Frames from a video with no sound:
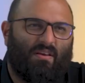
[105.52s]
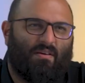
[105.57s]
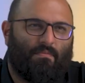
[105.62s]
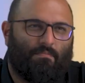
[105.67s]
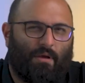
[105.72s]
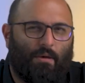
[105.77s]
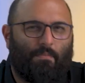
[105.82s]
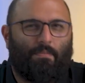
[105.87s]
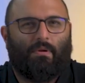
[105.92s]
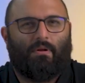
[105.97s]

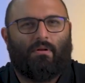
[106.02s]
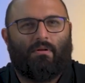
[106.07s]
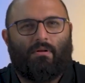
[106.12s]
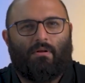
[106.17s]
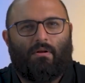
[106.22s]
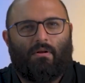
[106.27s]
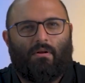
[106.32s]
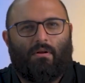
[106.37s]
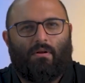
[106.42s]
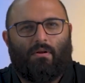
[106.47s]
people
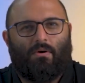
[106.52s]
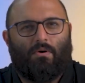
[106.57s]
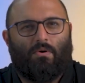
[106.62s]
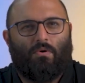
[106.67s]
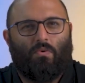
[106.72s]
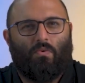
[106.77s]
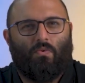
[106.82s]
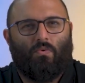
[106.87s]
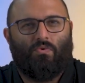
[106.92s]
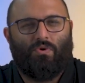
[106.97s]

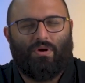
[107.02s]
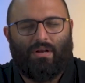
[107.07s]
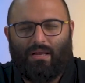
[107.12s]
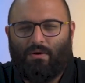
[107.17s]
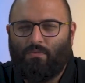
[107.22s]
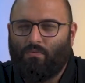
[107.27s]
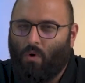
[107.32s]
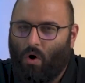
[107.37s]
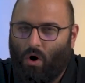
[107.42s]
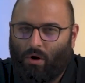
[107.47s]
who really
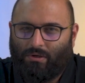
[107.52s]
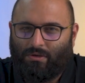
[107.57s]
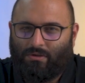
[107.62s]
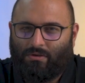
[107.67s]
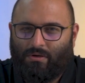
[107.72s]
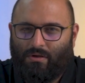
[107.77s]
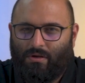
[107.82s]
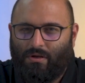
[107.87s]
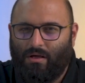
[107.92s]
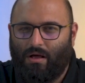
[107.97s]
want
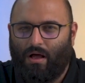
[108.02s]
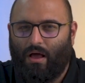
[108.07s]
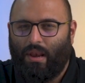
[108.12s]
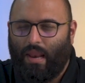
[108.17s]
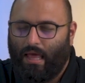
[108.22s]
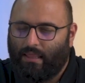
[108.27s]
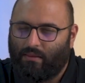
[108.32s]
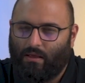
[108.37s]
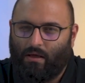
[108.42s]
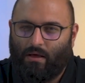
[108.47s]

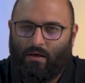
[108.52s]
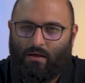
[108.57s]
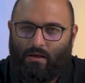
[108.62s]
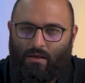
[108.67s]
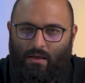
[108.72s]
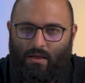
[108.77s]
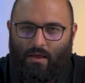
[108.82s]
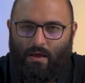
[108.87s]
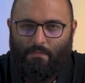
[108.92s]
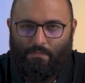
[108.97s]
another
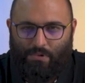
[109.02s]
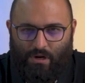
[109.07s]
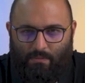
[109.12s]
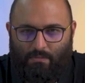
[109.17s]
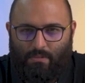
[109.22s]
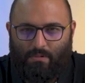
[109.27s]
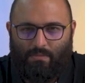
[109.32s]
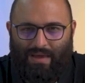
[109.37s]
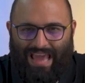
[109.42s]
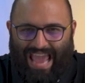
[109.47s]

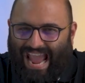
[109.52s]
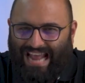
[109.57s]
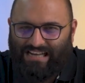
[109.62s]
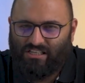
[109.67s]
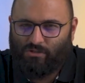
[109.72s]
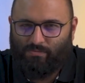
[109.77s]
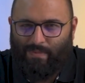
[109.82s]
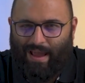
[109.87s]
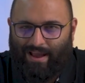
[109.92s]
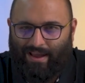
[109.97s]
premium
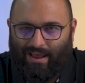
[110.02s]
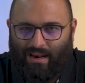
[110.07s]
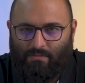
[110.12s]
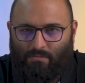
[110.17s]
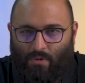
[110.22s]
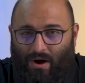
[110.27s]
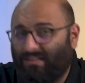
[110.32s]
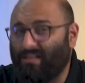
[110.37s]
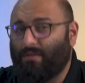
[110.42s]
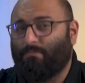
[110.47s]
hatchback
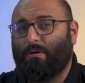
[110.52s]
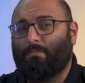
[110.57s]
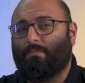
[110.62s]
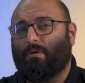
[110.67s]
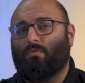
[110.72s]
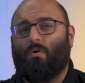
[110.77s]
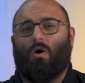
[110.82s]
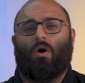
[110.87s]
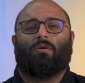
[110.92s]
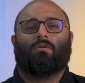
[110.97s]
anymore. I think people
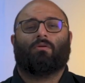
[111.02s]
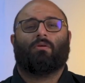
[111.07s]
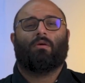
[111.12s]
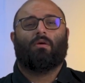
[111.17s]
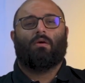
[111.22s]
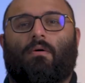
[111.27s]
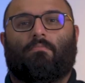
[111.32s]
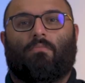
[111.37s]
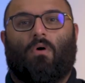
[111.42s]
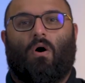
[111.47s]
want
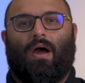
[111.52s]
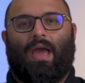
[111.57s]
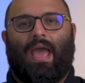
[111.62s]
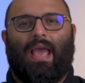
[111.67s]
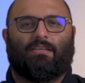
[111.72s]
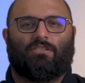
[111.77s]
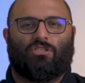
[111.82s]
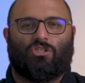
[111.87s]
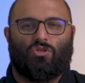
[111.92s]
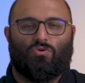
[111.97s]
more
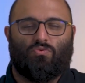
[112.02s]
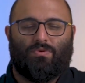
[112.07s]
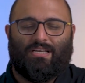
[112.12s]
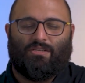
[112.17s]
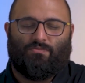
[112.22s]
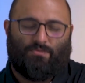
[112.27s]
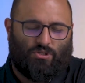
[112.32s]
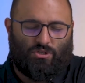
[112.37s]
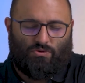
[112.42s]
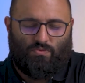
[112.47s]
SUVs,
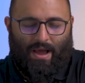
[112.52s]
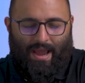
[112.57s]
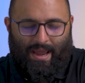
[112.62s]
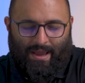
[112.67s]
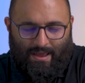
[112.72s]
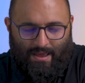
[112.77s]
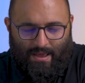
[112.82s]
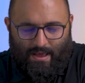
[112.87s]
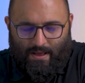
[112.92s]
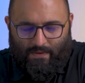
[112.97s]
which is why
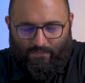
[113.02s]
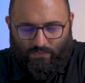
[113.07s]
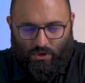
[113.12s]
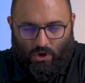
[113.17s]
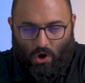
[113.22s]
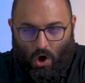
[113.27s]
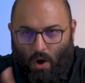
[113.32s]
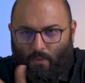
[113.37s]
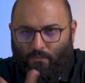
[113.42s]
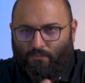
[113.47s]
the
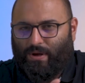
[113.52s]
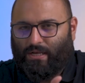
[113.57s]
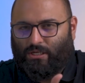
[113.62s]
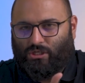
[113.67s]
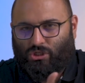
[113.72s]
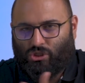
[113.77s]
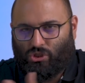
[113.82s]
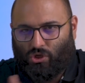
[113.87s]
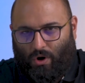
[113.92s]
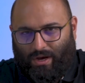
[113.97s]

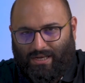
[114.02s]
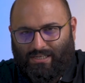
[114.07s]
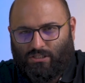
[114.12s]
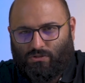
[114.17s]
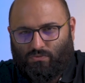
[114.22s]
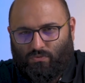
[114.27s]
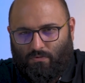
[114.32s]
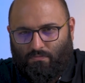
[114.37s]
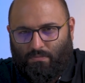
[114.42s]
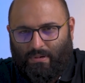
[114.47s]
obvious choice
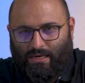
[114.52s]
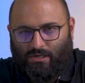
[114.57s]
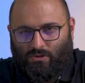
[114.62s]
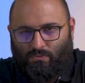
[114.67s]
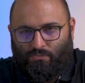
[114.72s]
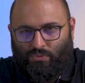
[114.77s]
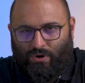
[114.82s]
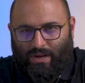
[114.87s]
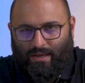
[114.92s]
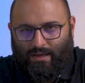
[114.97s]
would be to
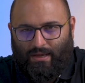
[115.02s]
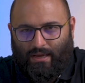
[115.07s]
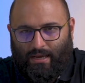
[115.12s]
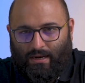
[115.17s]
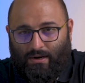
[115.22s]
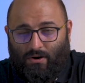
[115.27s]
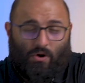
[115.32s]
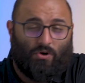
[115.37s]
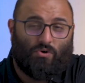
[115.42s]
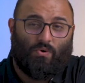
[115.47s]
bring
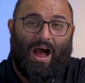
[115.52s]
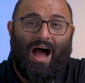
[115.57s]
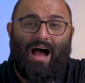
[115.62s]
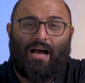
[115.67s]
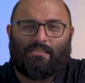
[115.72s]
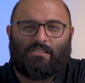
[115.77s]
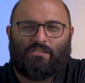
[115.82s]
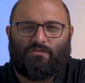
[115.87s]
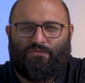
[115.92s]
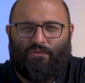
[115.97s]
in or to
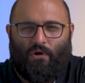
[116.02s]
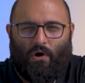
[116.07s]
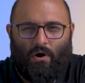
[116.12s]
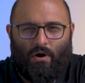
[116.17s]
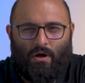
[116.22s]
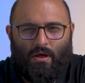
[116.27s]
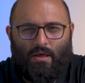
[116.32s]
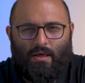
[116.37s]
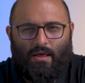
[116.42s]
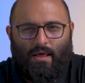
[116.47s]
ask for
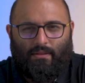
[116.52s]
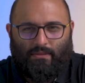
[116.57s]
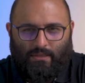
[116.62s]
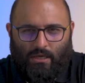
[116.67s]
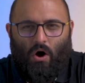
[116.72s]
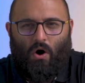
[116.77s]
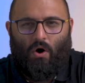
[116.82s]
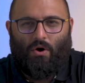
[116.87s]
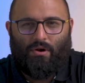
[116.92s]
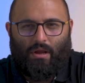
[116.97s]
the
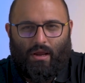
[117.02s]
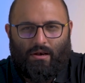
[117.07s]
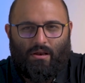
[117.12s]
Honda